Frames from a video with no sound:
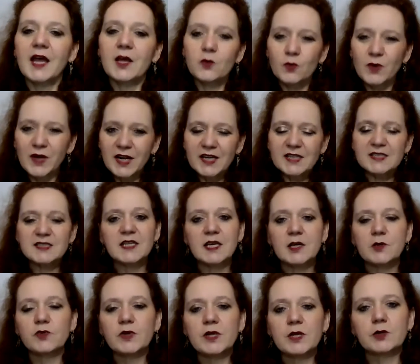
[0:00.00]
And when I
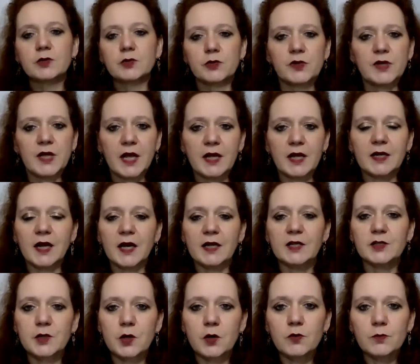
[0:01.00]
say recreate,
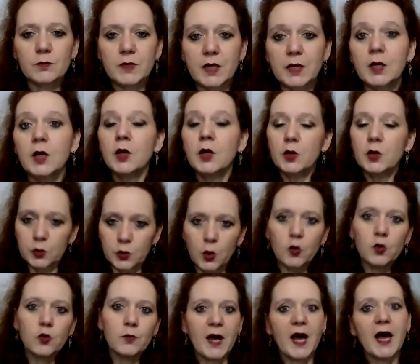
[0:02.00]
I don't mean
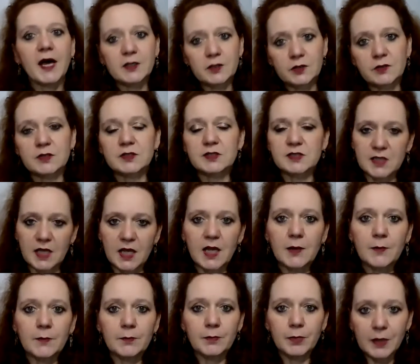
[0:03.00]
go back to the
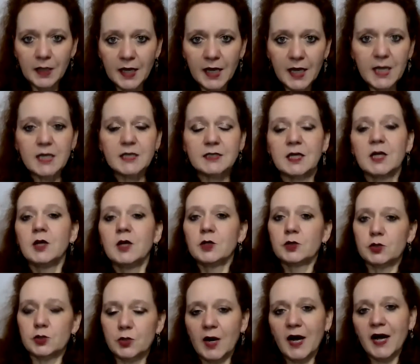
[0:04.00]
same place,
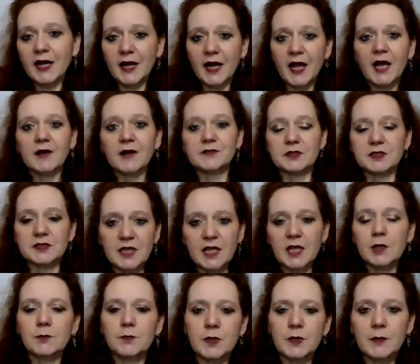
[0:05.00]
try and have the
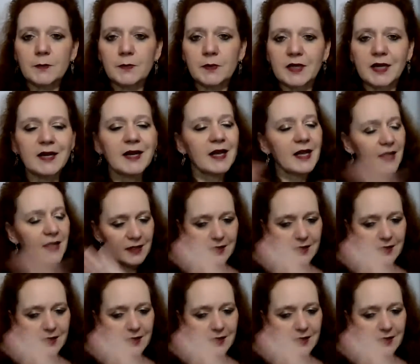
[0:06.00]
same people there.